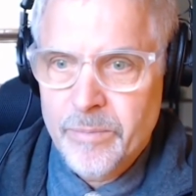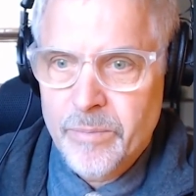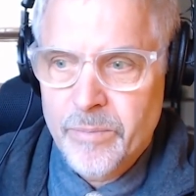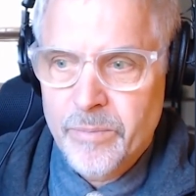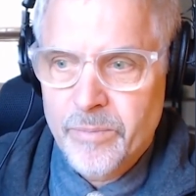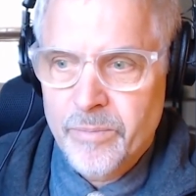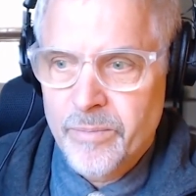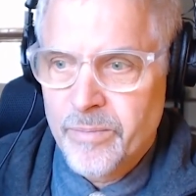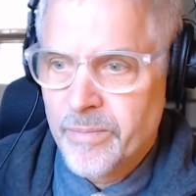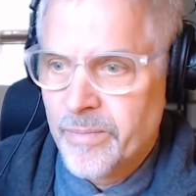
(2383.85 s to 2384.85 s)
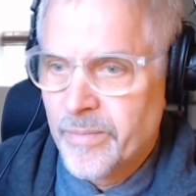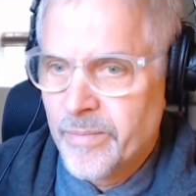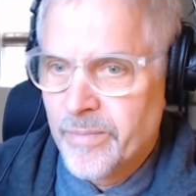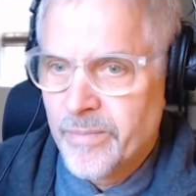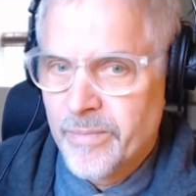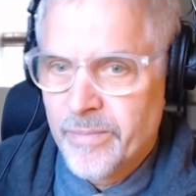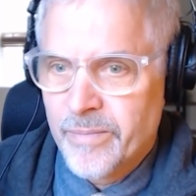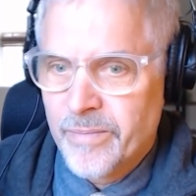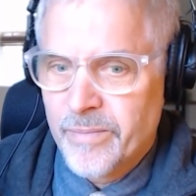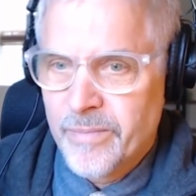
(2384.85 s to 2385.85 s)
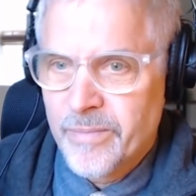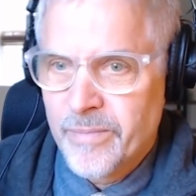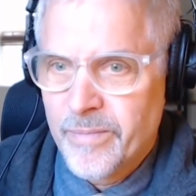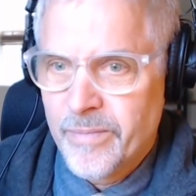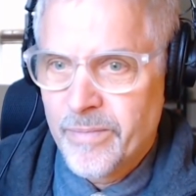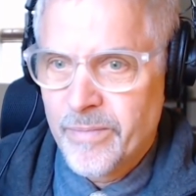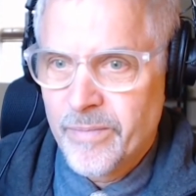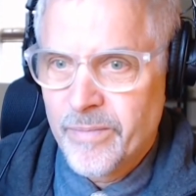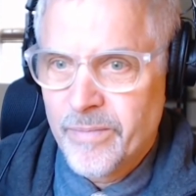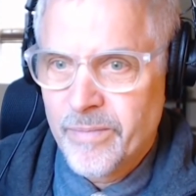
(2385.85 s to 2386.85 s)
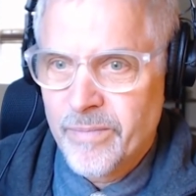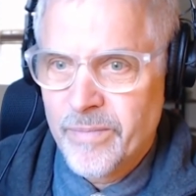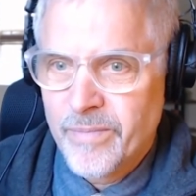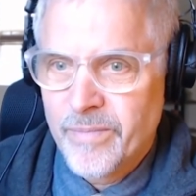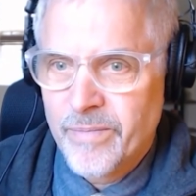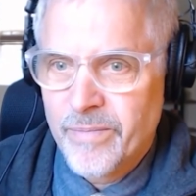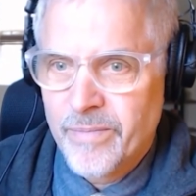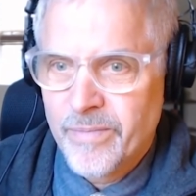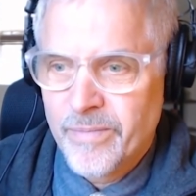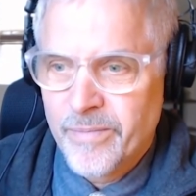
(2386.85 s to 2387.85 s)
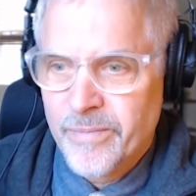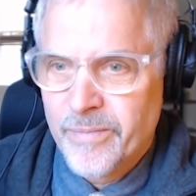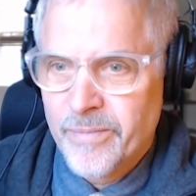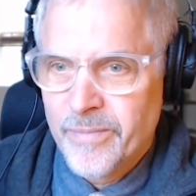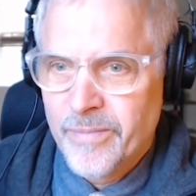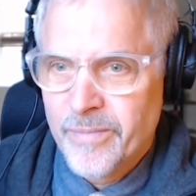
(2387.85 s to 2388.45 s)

(silent)